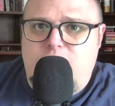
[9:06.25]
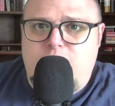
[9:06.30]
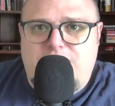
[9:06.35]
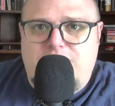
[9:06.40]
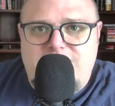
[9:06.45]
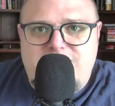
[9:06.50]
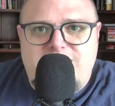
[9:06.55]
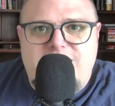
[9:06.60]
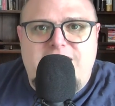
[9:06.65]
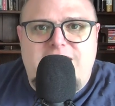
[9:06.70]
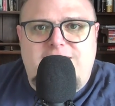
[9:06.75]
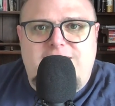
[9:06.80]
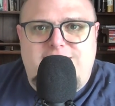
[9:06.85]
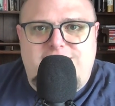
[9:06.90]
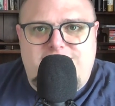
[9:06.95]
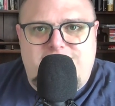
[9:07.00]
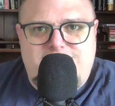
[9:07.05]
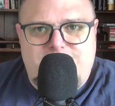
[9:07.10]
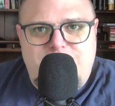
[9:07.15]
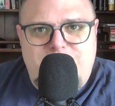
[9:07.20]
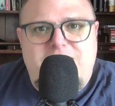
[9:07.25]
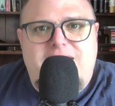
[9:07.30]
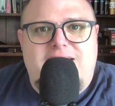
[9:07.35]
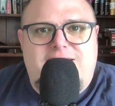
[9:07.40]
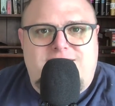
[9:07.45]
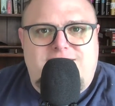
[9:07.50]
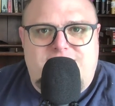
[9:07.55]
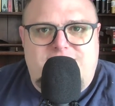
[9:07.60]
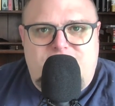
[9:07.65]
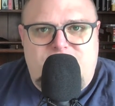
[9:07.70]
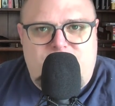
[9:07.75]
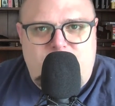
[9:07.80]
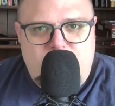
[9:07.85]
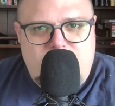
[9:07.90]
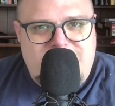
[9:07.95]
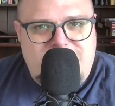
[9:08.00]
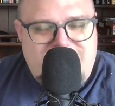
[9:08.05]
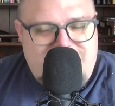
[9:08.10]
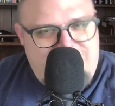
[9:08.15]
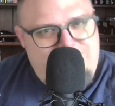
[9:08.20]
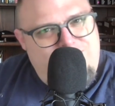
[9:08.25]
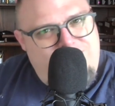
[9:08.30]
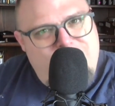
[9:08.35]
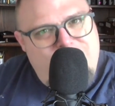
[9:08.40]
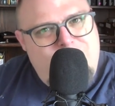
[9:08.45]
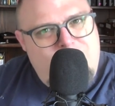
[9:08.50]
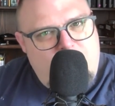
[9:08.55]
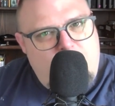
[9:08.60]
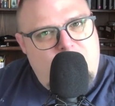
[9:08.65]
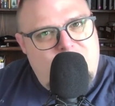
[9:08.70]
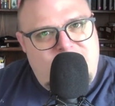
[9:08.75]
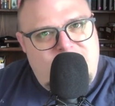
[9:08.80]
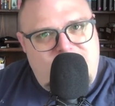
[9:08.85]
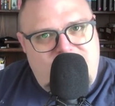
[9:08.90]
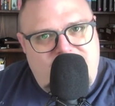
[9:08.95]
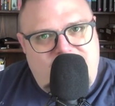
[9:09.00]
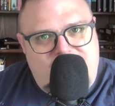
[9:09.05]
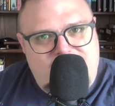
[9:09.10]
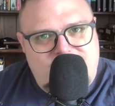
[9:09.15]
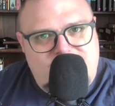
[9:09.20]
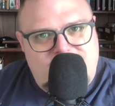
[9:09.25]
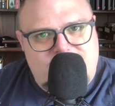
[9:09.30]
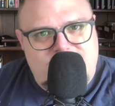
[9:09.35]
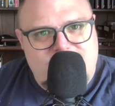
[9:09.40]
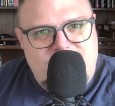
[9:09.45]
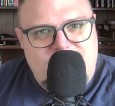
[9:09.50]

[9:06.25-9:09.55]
but He demands that you would give Him more than this.